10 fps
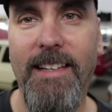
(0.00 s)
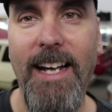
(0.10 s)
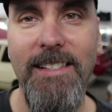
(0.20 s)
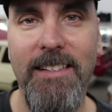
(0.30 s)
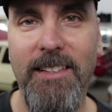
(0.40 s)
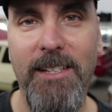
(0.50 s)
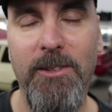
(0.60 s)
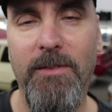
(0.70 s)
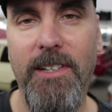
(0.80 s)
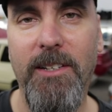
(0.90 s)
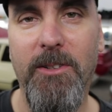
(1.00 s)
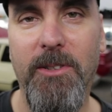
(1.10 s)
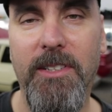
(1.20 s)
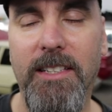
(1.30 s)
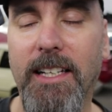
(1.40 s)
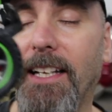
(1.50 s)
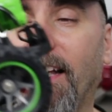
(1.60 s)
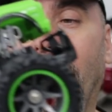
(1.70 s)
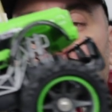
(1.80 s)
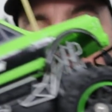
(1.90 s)
That's an electric vehicle.
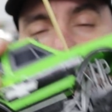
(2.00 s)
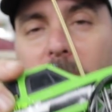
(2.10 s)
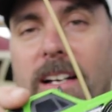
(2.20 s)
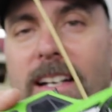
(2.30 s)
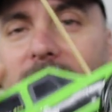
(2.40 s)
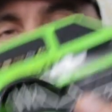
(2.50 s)
And you know what?